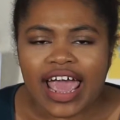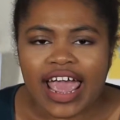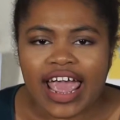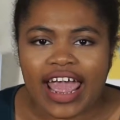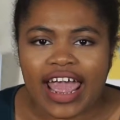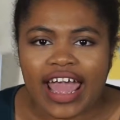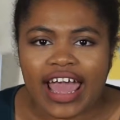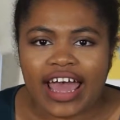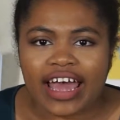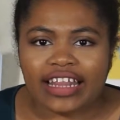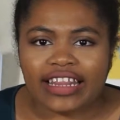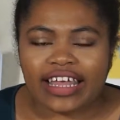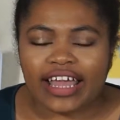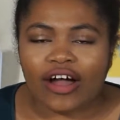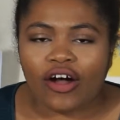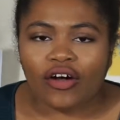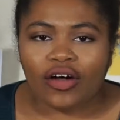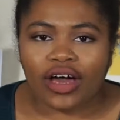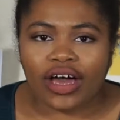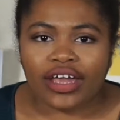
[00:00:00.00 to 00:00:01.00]
and
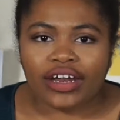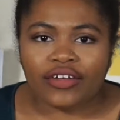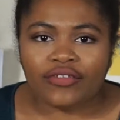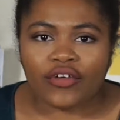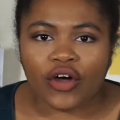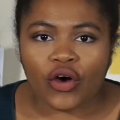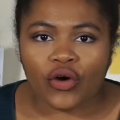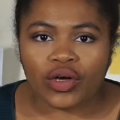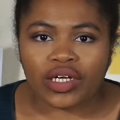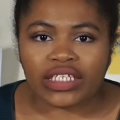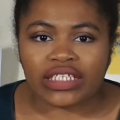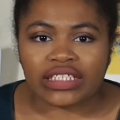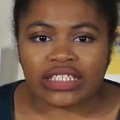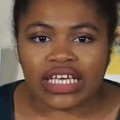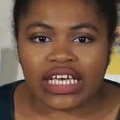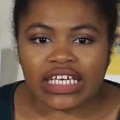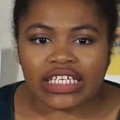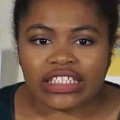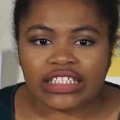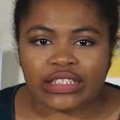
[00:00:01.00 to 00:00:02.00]
they all kind of
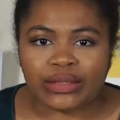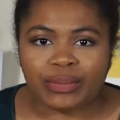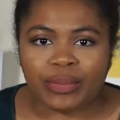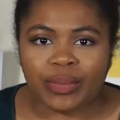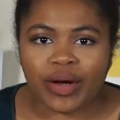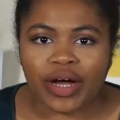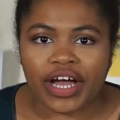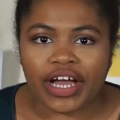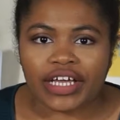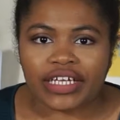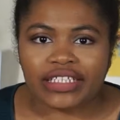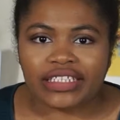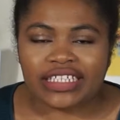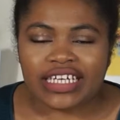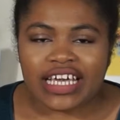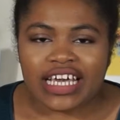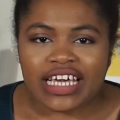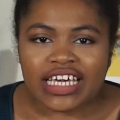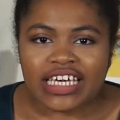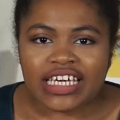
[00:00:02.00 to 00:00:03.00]
coexist, but
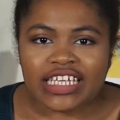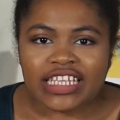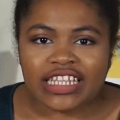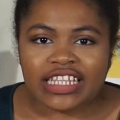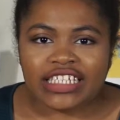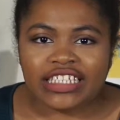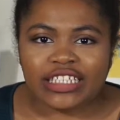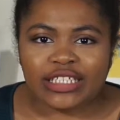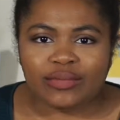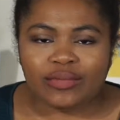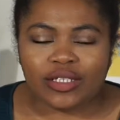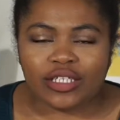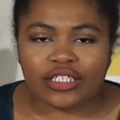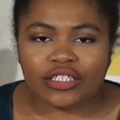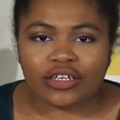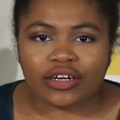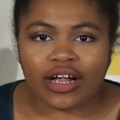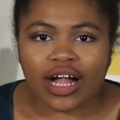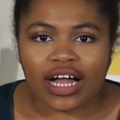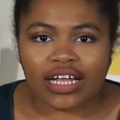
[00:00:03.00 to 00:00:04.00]
the
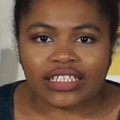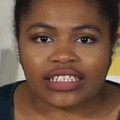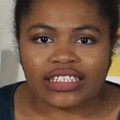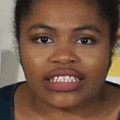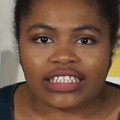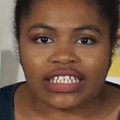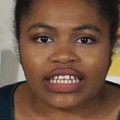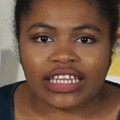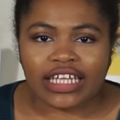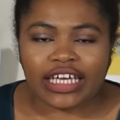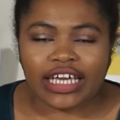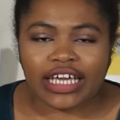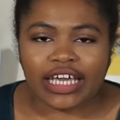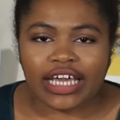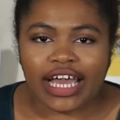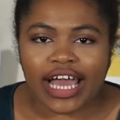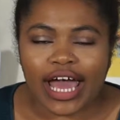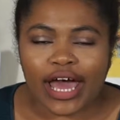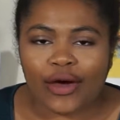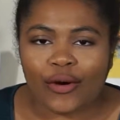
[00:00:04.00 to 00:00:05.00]
demons are
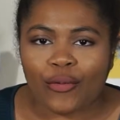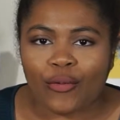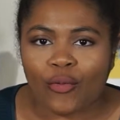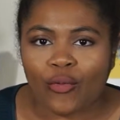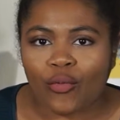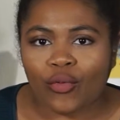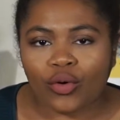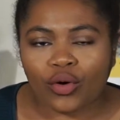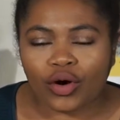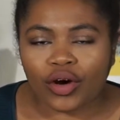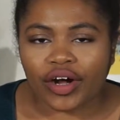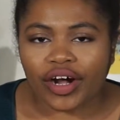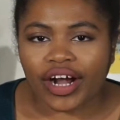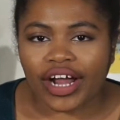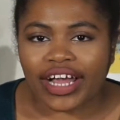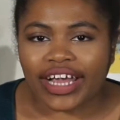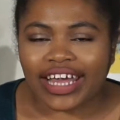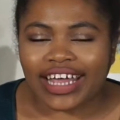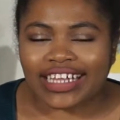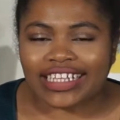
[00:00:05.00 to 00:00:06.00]
constantly at war
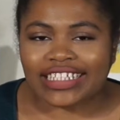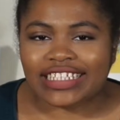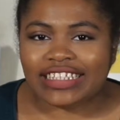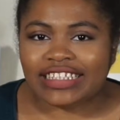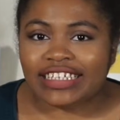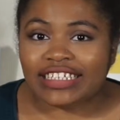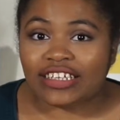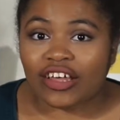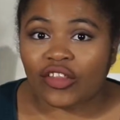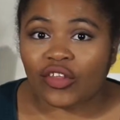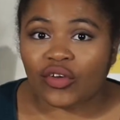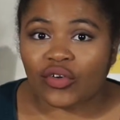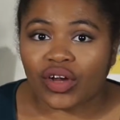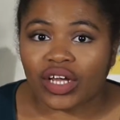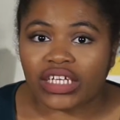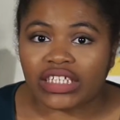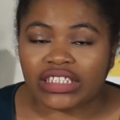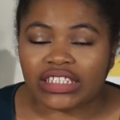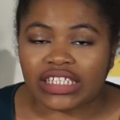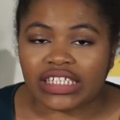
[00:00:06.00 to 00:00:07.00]
against these other
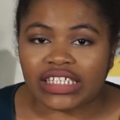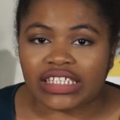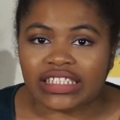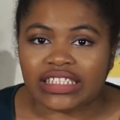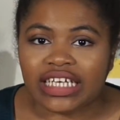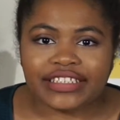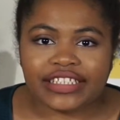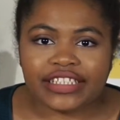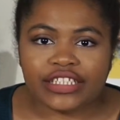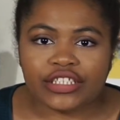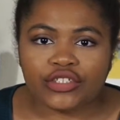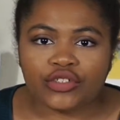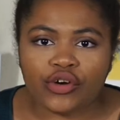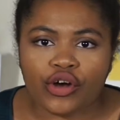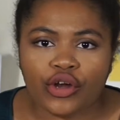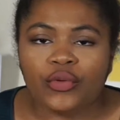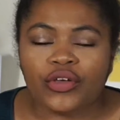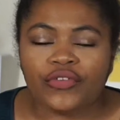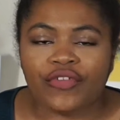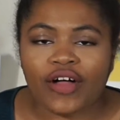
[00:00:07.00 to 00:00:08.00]
races. In the
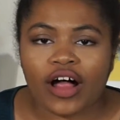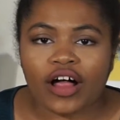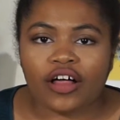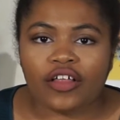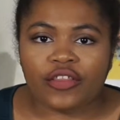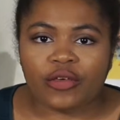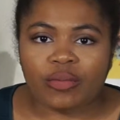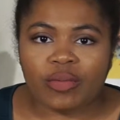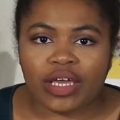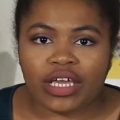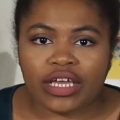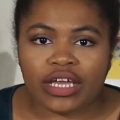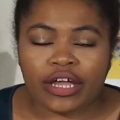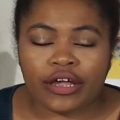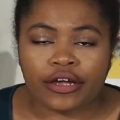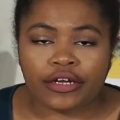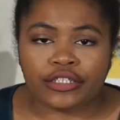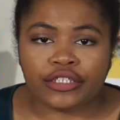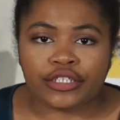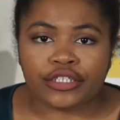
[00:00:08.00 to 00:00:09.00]
story, we follow the main
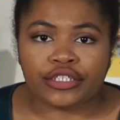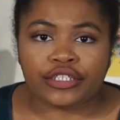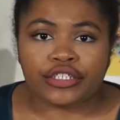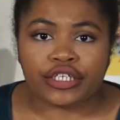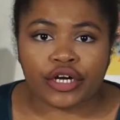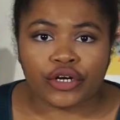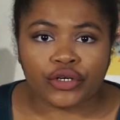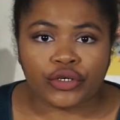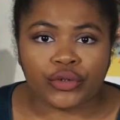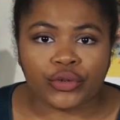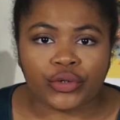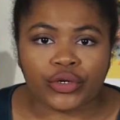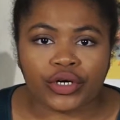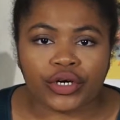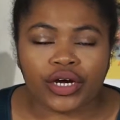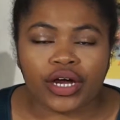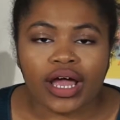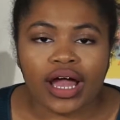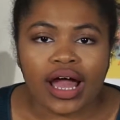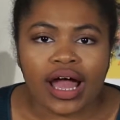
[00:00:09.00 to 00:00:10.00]
character,
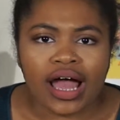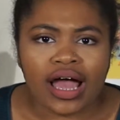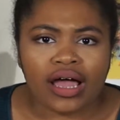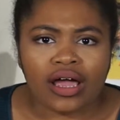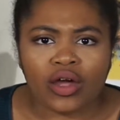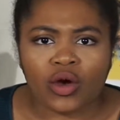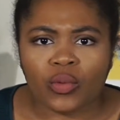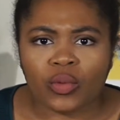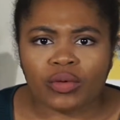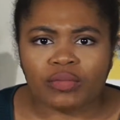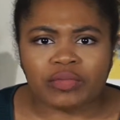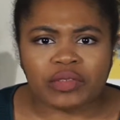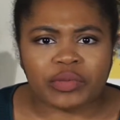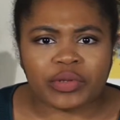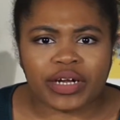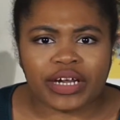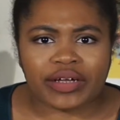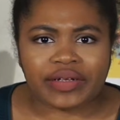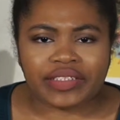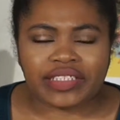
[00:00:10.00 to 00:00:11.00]
Darnur. I hope I'm
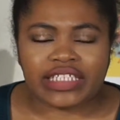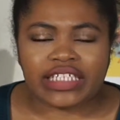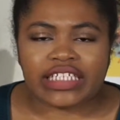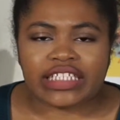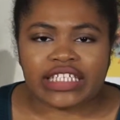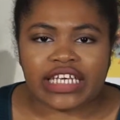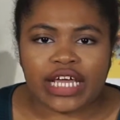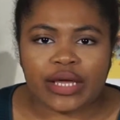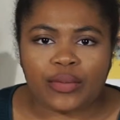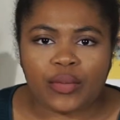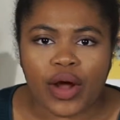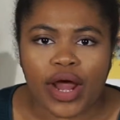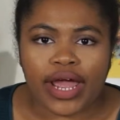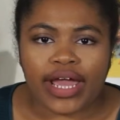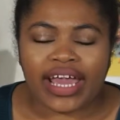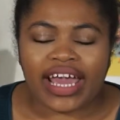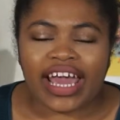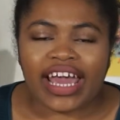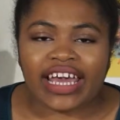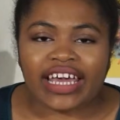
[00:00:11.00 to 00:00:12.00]
pronouncing his name
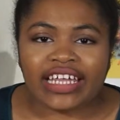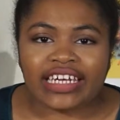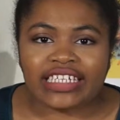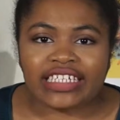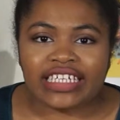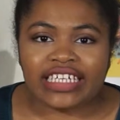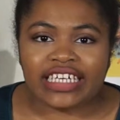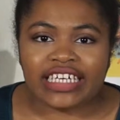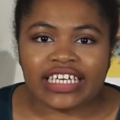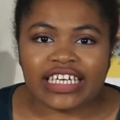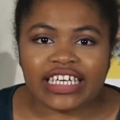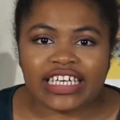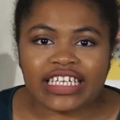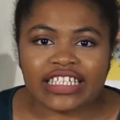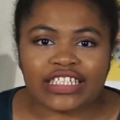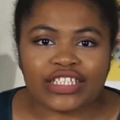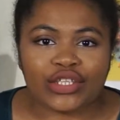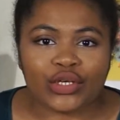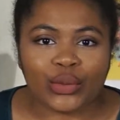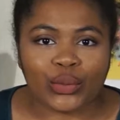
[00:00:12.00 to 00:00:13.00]
right, and he
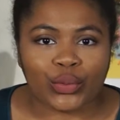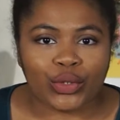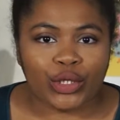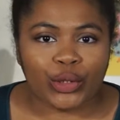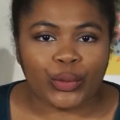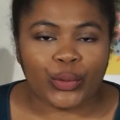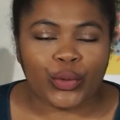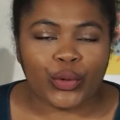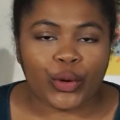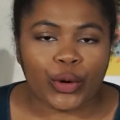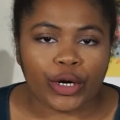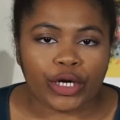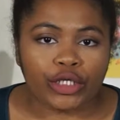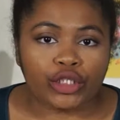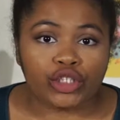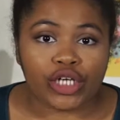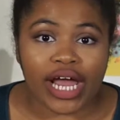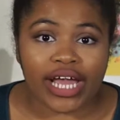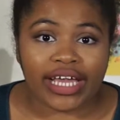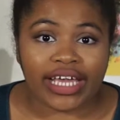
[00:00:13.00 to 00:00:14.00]
is the
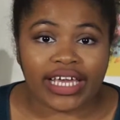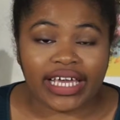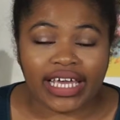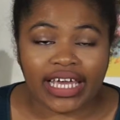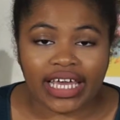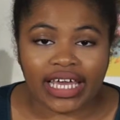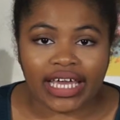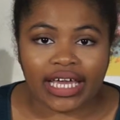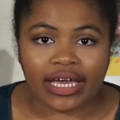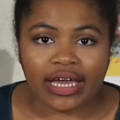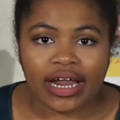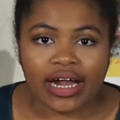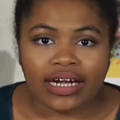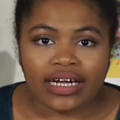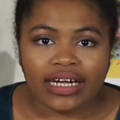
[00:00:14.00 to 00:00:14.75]
reborn Dragon King.